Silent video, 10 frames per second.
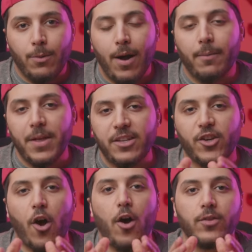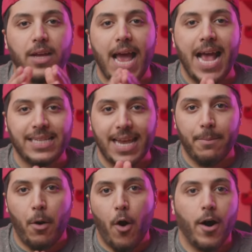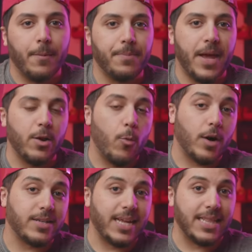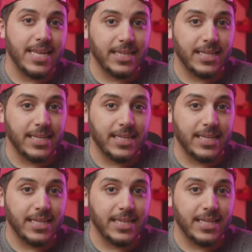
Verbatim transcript: Well, it's called SMR, and it works like